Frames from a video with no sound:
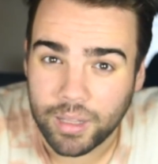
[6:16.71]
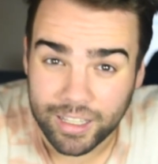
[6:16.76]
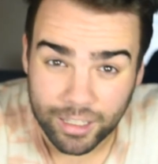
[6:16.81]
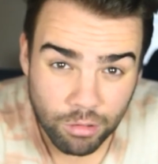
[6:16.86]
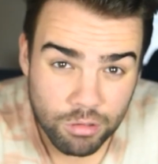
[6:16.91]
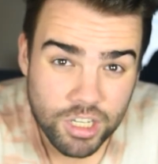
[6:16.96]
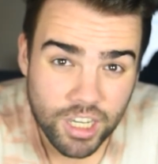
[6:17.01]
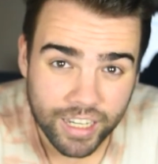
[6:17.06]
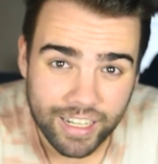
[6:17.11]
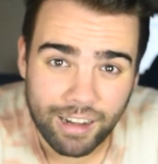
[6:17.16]
Go
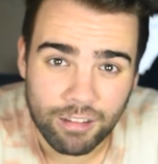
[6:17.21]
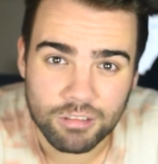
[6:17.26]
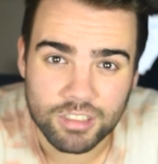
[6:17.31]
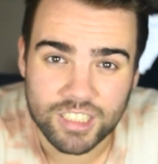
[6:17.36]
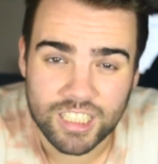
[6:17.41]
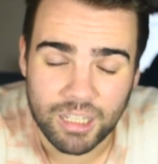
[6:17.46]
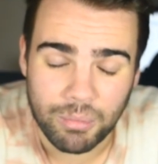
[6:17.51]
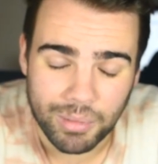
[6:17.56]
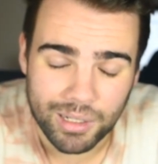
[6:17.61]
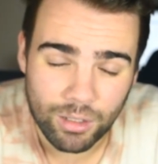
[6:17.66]
check it out on
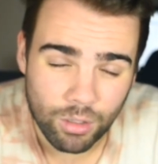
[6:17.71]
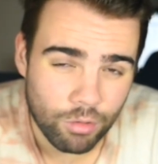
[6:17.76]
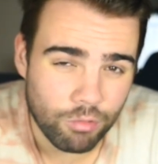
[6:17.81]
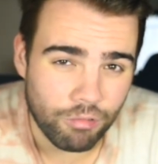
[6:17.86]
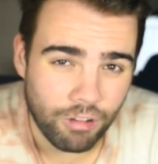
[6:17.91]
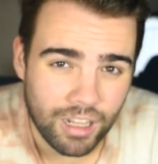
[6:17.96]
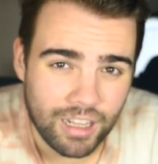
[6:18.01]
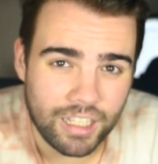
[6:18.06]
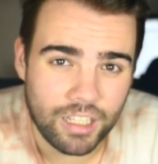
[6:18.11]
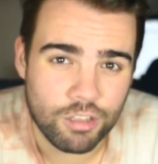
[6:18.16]
Steam, it looks
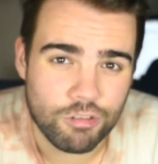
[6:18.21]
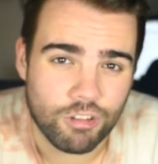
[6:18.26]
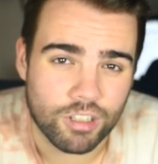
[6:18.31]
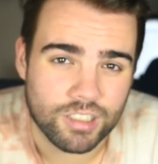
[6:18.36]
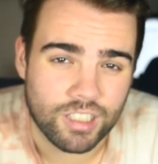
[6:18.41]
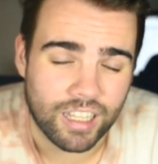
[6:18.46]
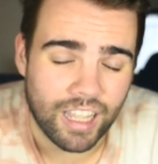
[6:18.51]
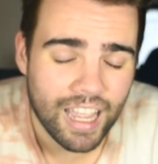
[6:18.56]
really interesting.